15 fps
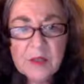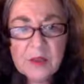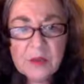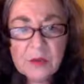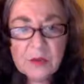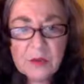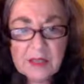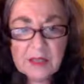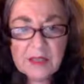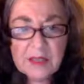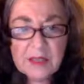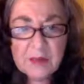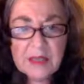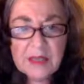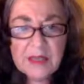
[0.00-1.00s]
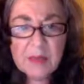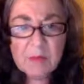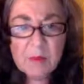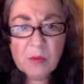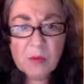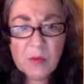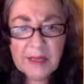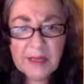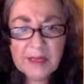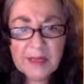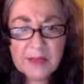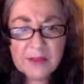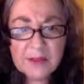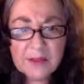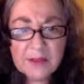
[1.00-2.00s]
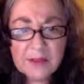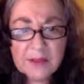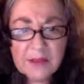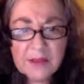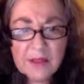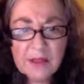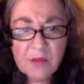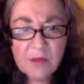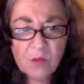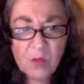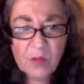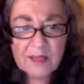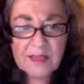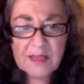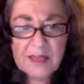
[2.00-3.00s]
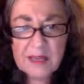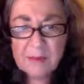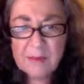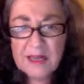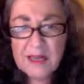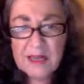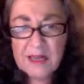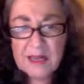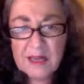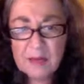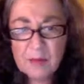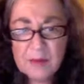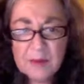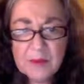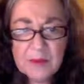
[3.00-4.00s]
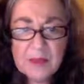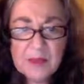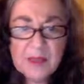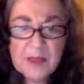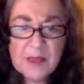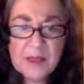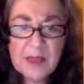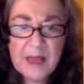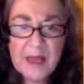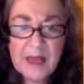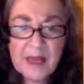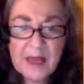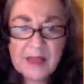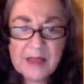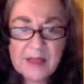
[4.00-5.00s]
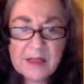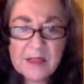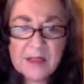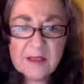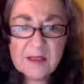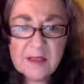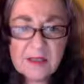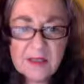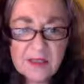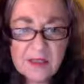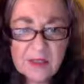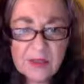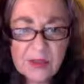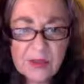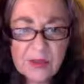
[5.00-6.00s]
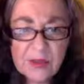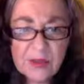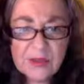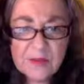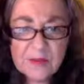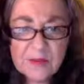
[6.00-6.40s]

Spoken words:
You need to become aware of what's coming up and listen to it.